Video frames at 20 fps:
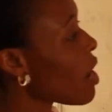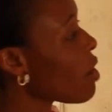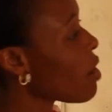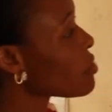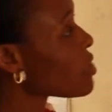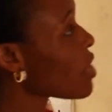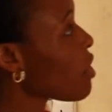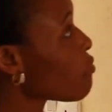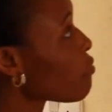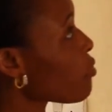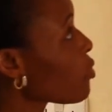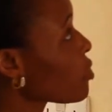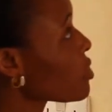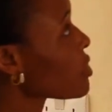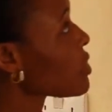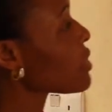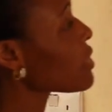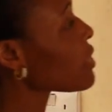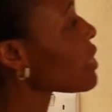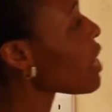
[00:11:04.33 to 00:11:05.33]
out our
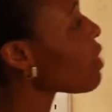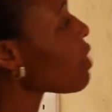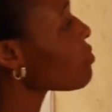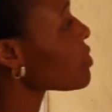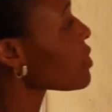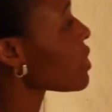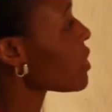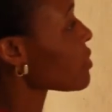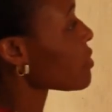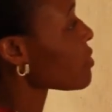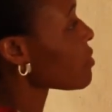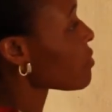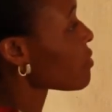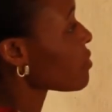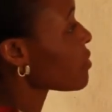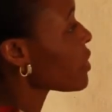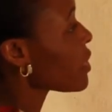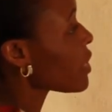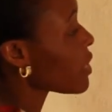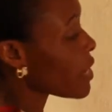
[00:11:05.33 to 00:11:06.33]
14 counters.
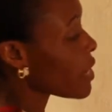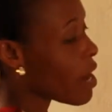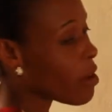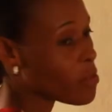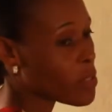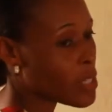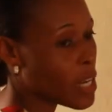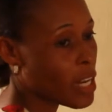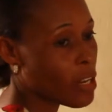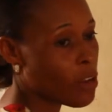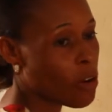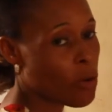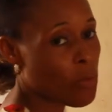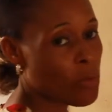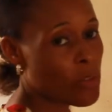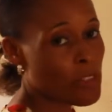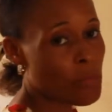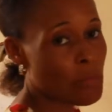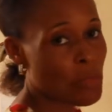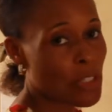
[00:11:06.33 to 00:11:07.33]
Count
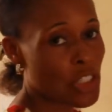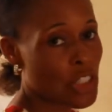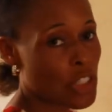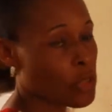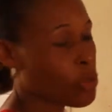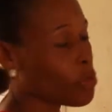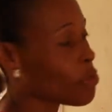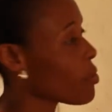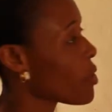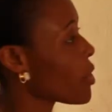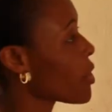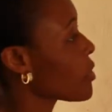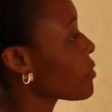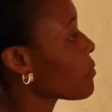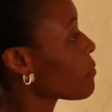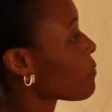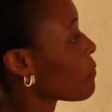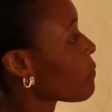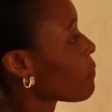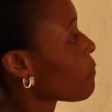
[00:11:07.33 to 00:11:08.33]
along with me,
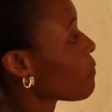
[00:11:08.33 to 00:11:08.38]
children.